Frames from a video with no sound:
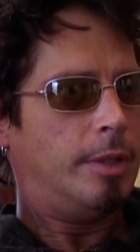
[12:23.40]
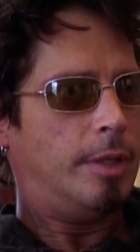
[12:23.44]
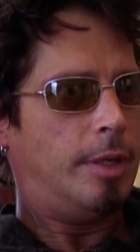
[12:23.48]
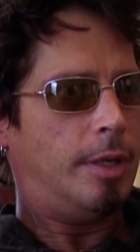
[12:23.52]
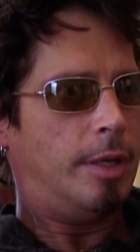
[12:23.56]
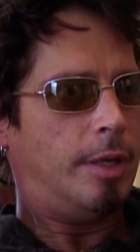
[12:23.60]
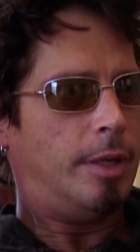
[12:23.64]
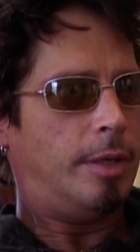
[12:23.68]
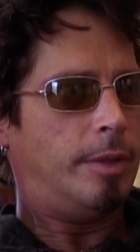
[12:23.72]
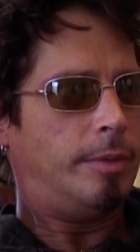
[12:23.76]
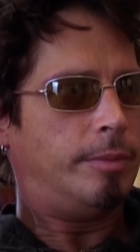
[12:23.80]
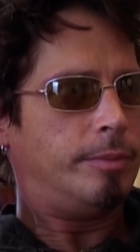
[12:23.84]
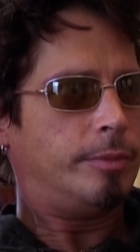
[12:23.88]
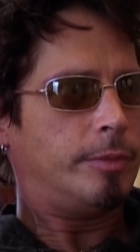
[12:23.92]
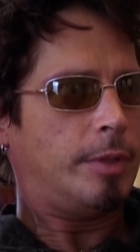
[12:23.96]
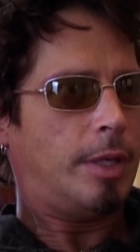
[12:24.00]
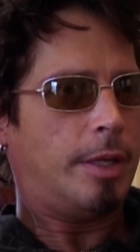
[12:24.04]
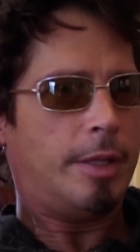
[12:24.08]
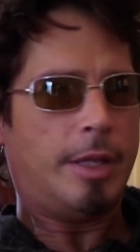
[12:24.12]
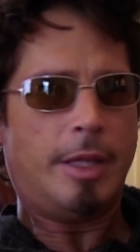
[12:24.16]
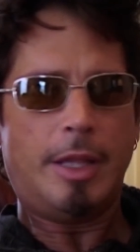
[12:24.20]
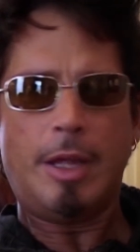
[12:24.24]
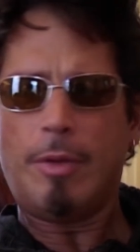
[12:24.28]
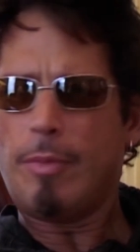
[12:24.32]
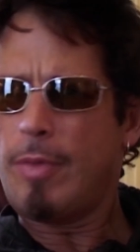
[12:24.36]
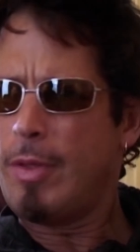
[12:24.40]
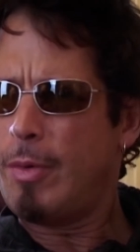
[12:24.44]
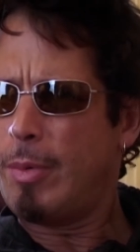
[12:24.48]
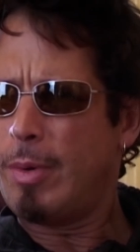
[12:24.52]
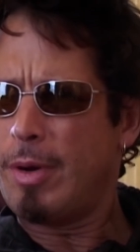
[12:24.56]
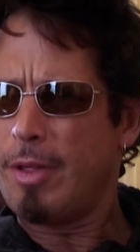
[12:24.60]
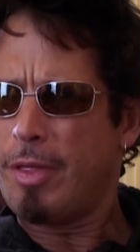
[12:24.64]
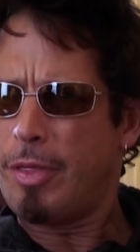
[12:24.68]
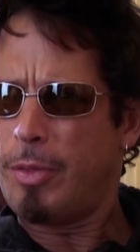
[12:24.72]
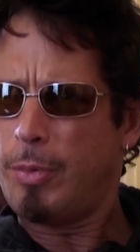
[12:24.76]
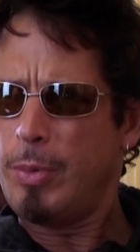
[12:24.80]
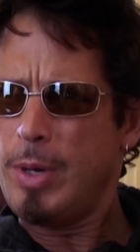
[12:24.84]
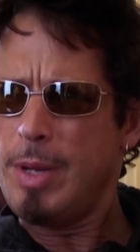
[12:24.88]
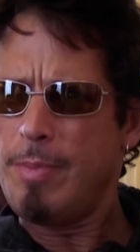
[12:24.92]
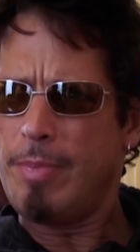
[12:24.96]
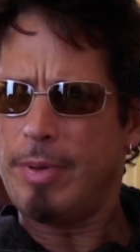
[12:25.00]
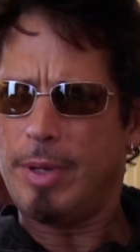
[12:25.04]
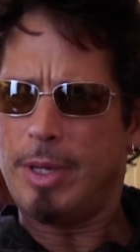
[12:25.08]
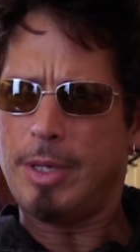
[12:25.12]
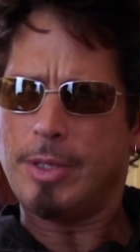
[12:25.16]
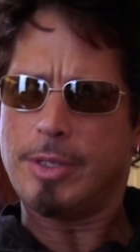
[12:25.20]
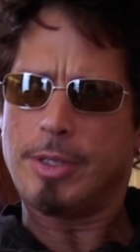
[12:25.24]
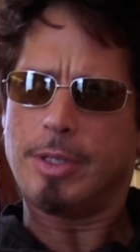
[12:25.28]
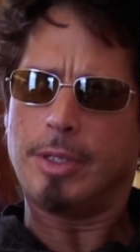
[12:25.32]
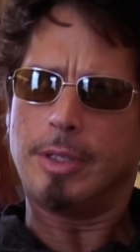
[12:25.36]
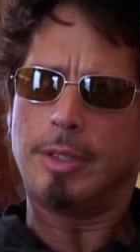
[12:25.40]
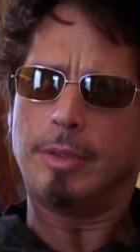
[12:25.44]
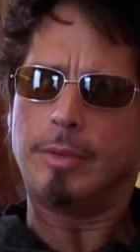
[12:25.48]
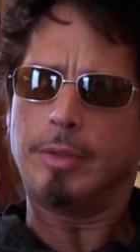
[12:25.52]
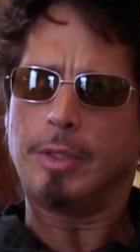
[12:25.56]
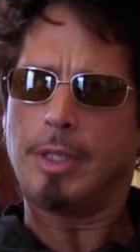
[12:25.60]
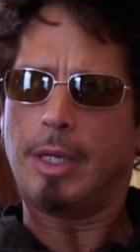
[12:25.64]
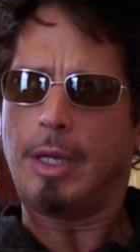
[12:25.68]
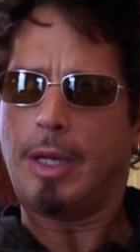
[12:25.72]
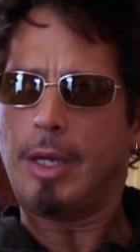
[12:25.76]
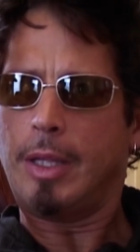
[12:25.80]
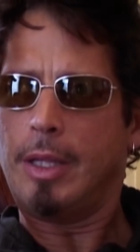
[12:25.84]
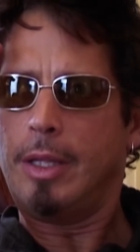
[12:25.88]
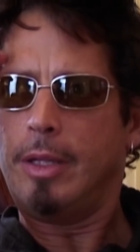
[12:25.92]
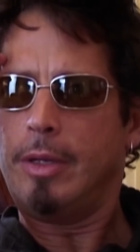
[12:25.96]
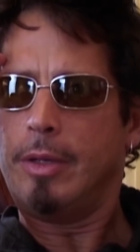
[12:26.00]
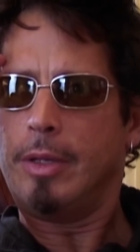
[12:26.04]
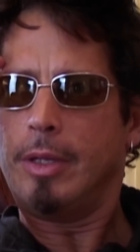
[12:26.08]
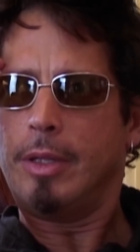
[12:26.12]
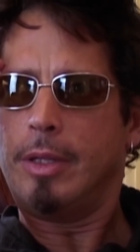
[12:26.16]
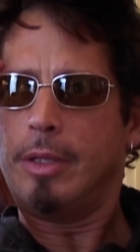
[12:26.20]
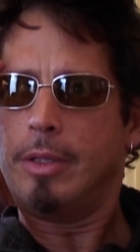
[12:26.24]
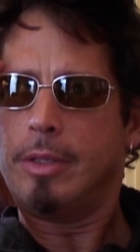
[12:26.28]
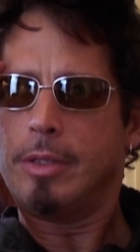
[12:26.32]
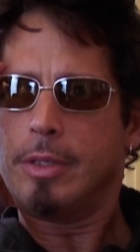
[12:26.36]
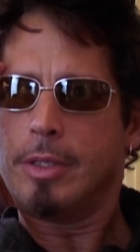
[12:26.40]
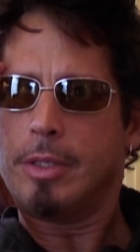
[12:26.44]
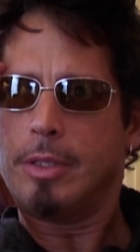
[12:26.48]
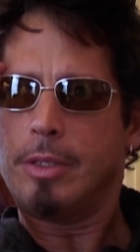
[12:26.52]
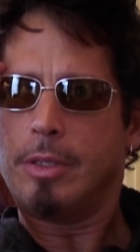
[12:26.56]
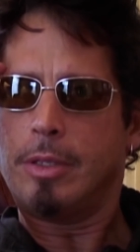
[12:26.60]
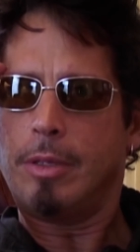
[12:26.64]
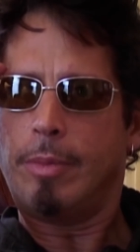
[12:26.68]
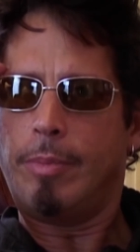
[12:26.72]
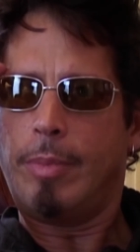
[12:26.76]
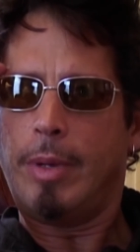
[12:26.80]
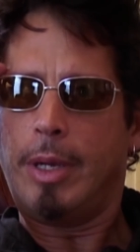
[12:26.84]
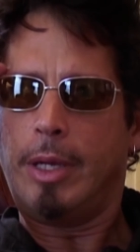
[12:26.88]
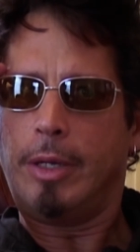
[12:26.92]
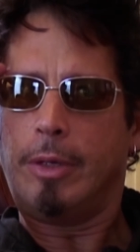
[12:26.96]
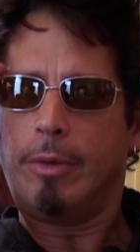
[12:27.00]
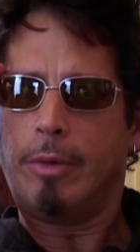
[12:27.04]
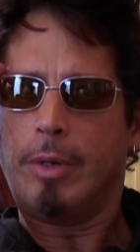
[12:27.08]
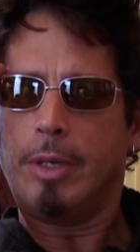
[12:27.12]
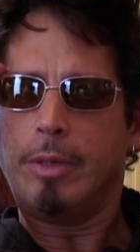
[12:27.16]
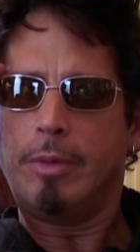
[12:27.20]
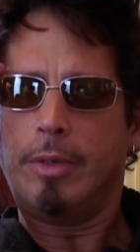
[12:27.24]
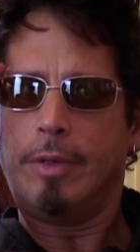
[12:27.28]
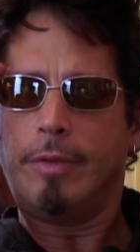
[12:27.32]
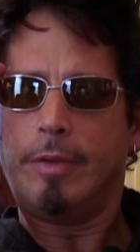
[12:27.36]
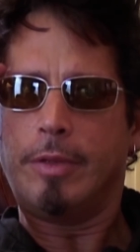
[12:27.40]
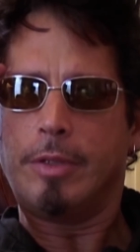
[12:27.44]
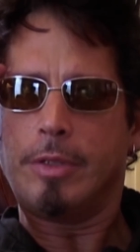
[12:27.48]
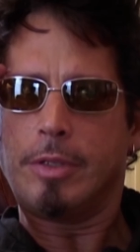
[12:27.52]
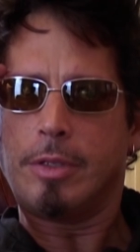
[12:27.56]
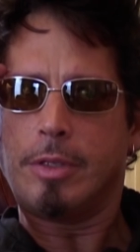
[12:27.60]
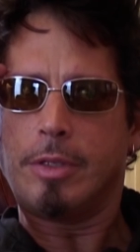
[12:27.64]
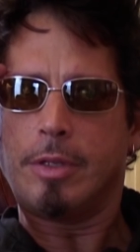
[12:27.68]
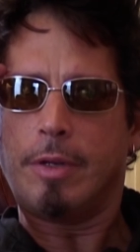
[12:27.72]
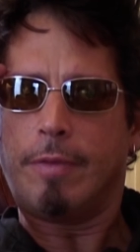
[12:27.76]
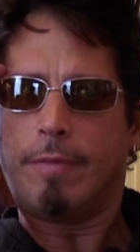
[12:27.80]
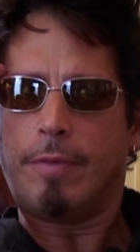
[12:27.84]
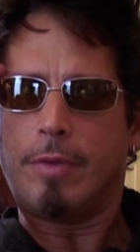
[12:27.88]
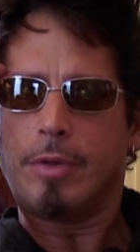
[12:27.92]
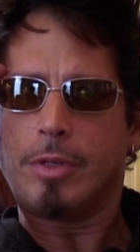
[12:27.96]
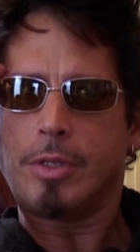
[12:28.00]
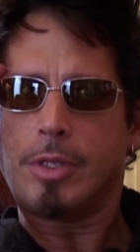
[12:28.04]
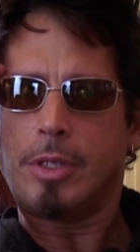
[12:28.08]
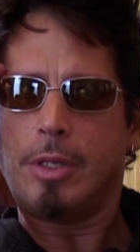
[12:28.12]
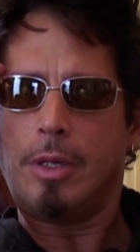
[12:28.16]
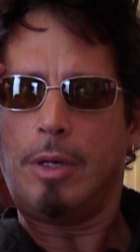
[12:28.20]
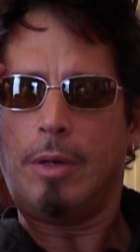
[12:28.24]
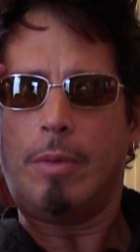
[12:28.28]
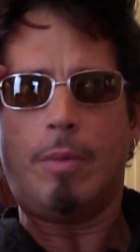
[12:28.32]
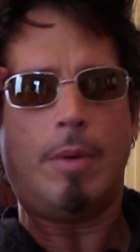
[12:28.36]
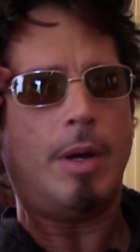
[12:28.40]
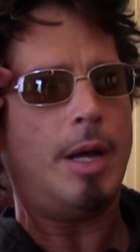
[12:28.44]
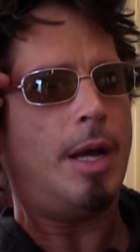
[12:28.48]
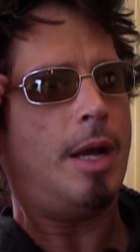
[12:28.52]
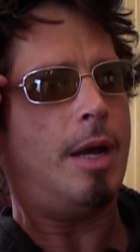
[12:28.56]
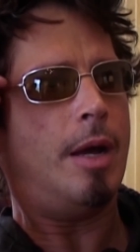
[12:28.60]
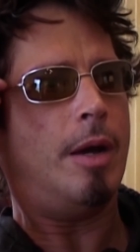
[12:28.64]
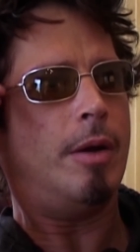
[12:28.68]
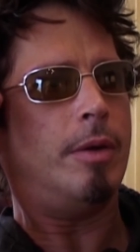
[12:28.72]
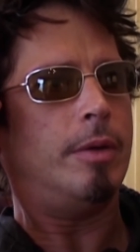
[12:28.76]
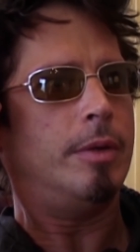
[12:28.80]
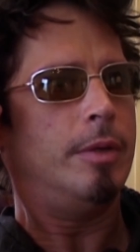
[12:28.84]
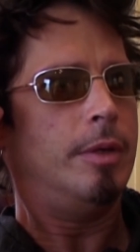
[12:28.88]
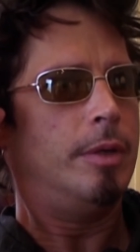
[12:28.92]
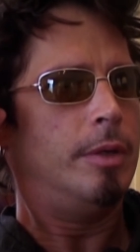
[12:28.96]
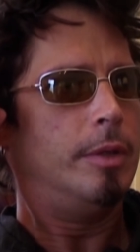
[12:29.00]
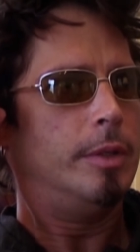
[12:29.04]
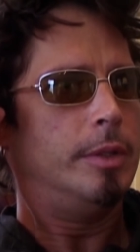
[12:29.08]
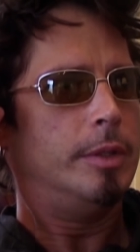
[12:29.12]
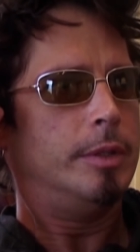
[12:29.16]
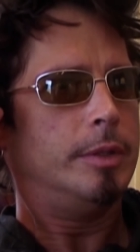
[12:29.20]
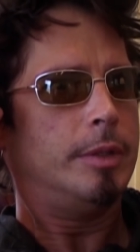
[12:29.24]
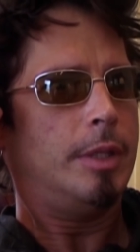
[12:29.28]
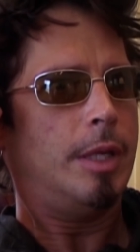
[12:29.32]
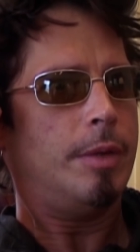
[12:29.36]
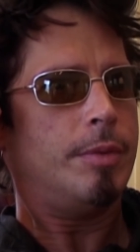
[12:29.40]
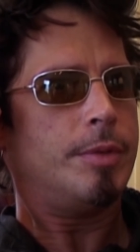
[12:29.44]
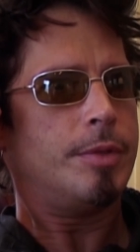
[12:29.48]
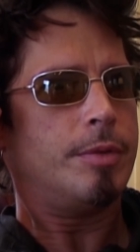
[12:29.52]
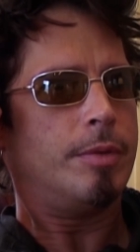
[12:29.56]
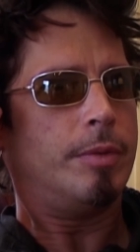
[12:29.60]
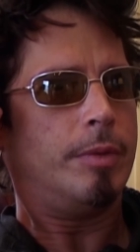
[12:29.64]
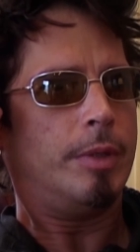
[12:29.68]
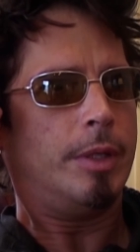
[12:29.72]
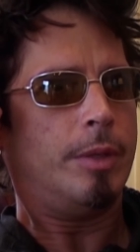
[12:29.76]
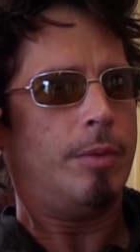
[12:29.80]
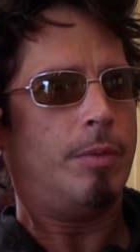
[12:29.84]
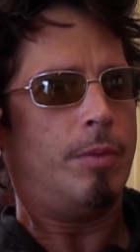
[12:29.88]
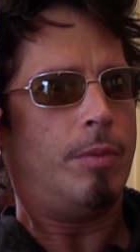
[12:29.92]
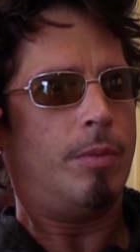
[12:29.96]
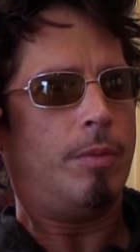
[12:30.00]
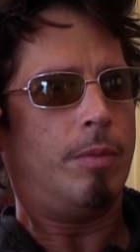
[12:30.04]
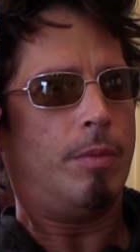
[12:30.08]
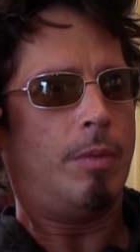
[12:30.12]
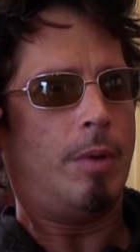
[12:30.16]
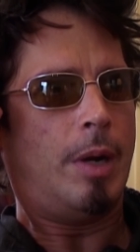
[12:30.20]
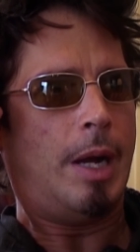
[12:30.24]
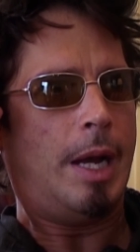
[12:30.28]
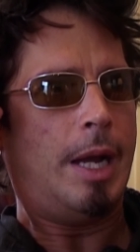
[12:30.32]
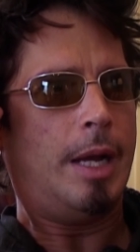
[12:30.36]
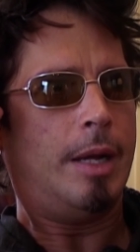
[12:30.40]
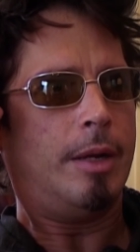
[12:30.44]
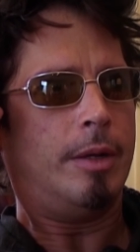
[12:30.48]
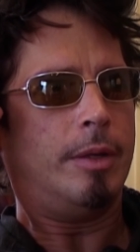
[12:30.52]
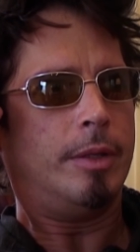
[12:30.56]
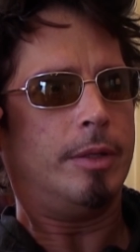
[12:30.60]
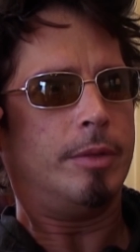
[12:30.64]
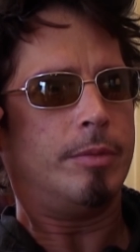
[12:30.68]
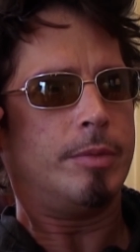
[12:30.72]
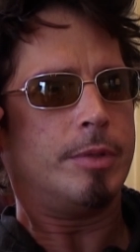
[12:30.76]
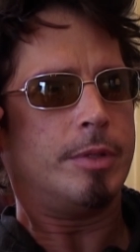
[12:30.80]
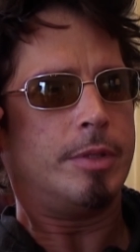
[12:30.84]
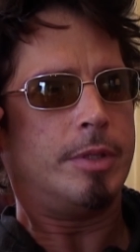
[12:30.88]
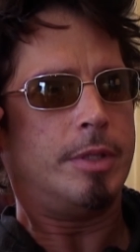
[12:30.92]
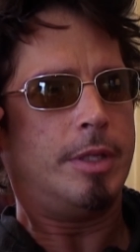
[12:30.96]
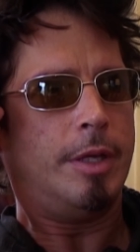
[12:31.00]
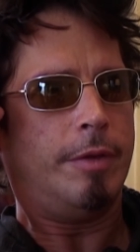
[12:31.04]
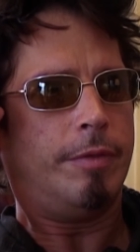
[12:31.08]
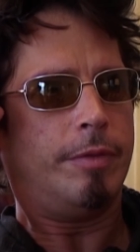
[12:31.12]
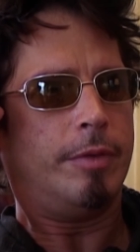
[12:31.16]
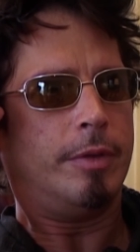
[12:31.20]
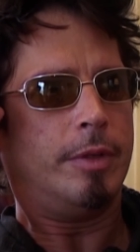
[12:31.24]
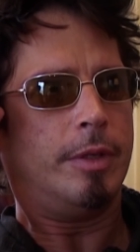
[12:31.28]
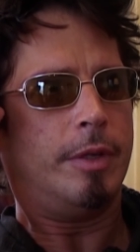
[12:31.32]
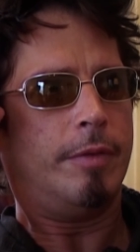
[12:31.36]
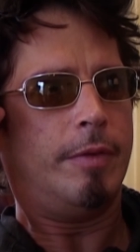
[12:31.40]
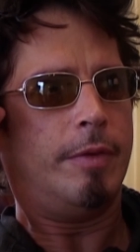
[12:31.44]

Um, Do you feel that um, now? They were a three piece, and I was like, this is a band Green River. This is their first show. Wow, that was really wild. It was different.